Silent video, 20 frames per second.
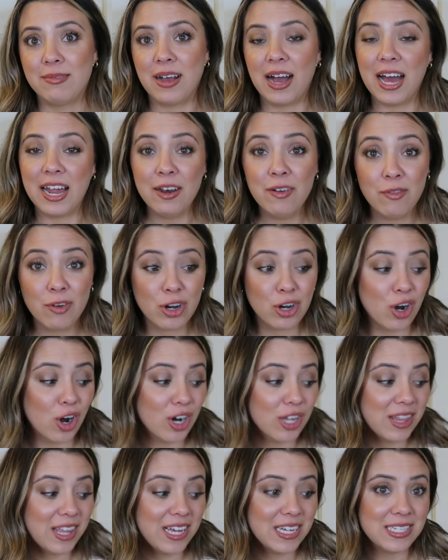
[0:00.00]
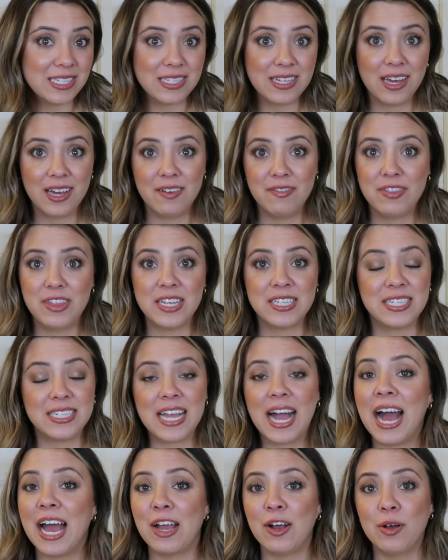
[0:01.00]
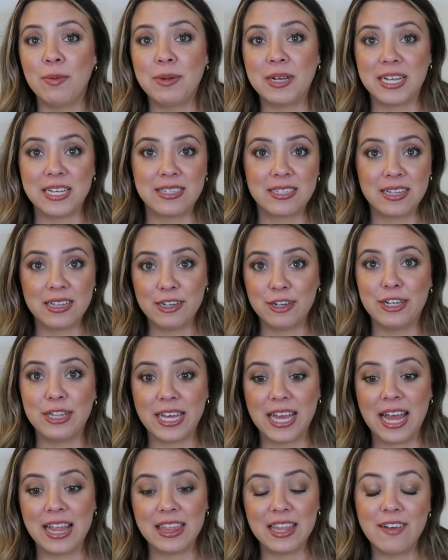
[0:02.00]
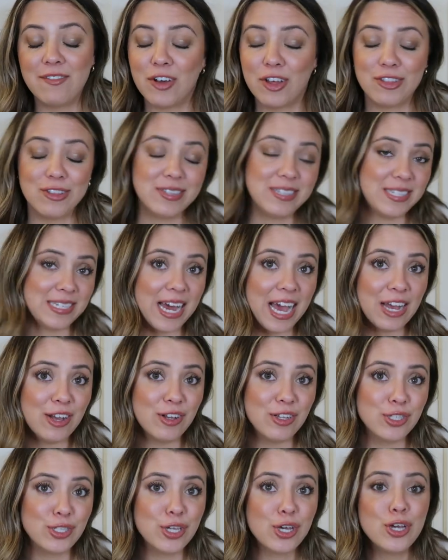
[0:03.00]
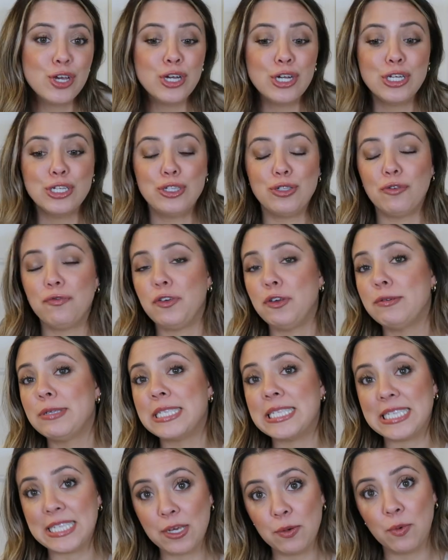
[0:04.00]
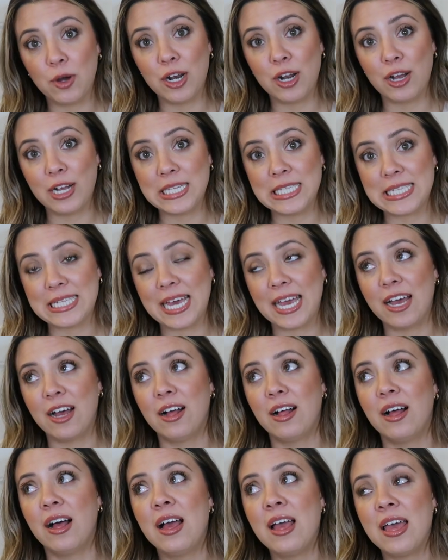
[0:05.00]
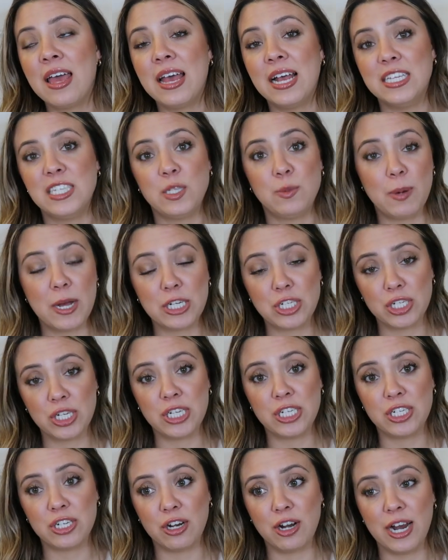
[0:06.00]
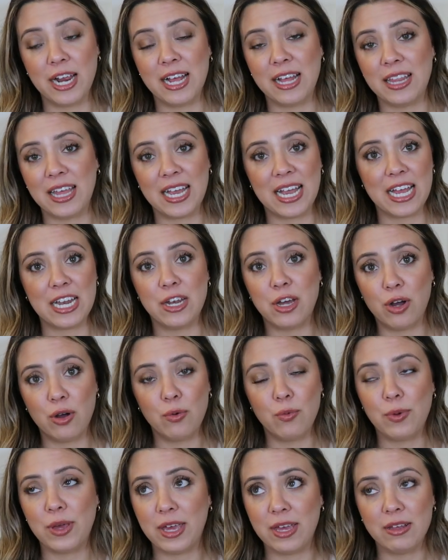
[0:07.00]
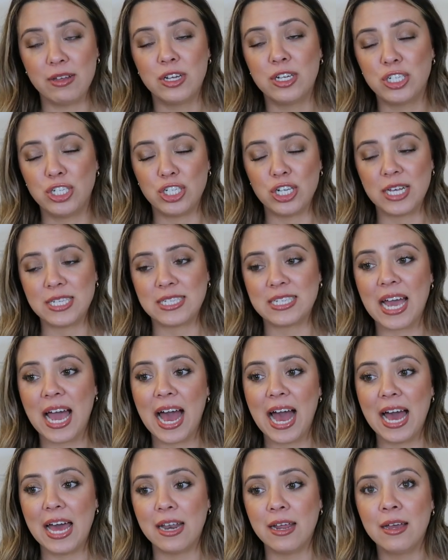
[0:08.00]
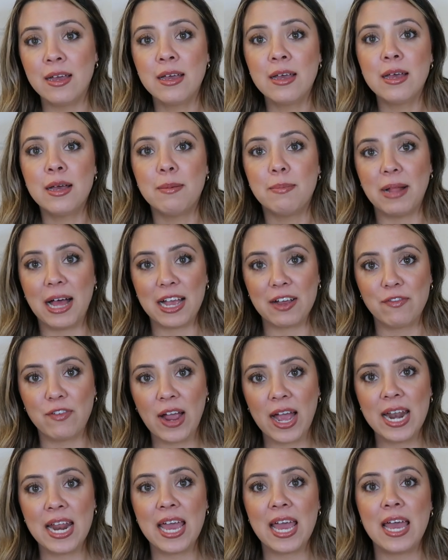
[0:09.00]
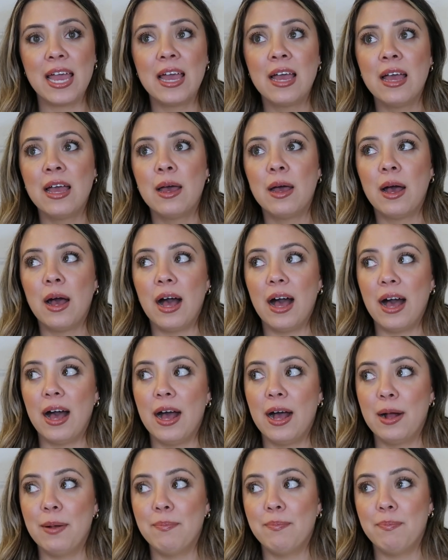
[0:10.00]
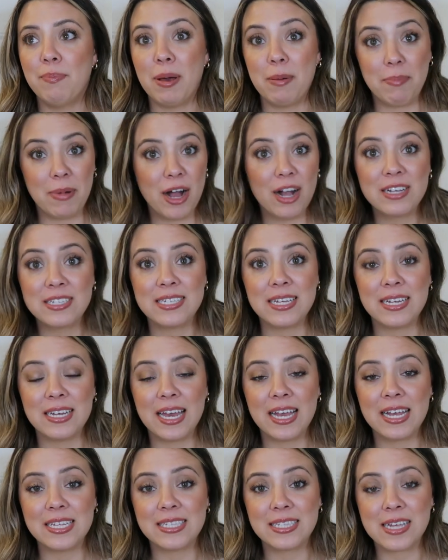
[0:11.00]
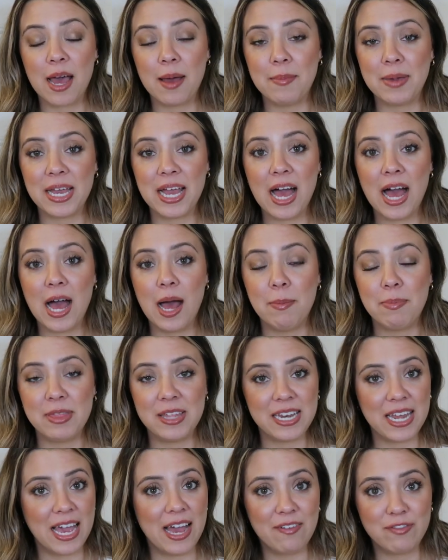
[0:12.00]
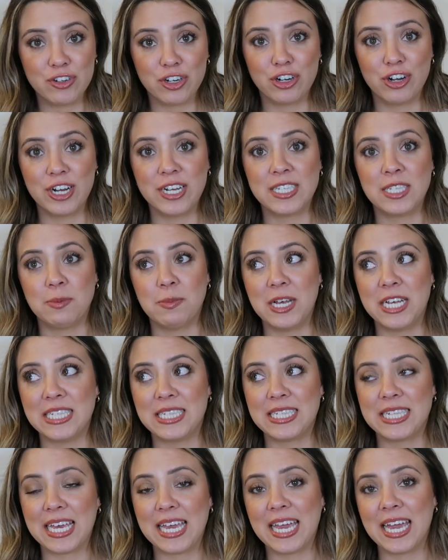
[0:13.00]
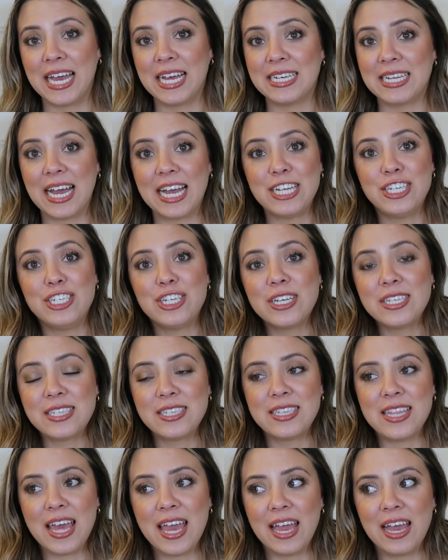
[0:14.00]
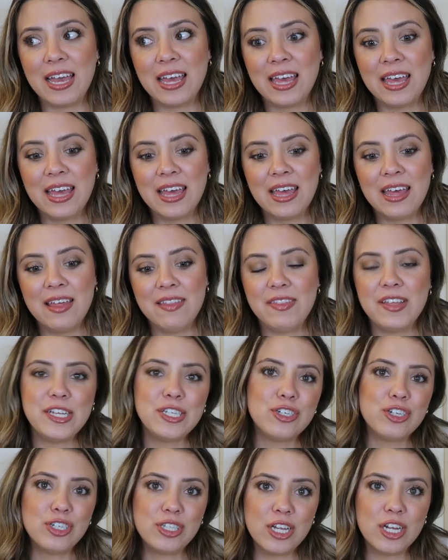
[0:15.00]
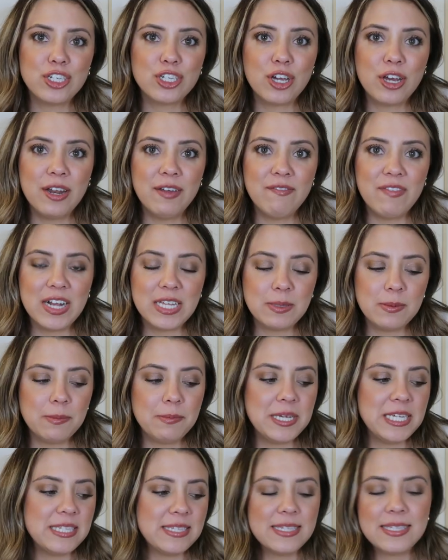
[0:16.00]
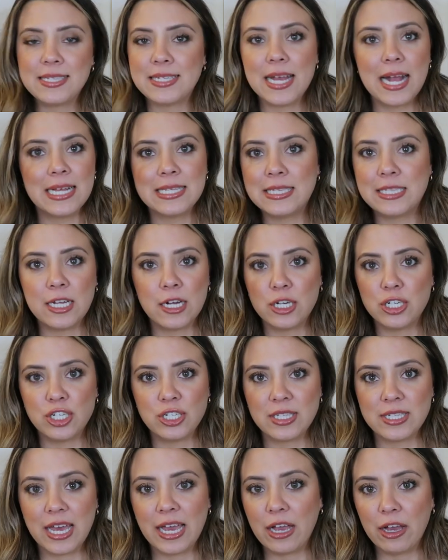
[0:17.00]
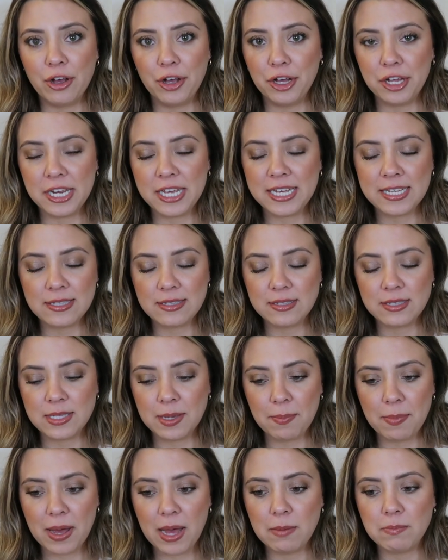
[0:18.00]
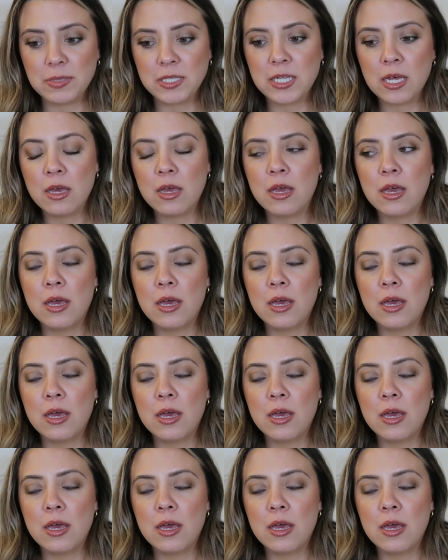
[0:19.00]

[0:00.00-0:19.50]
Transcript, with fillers: kind of regardless of the style, because clearly I love all the styles. So if you see one on sale, especially during, like I know we just had Black Friday, but Boxing Day is coming up, the day after Christmas, and I just think these are such good investment pieces. Yes, they're just like hoodies, zip ups,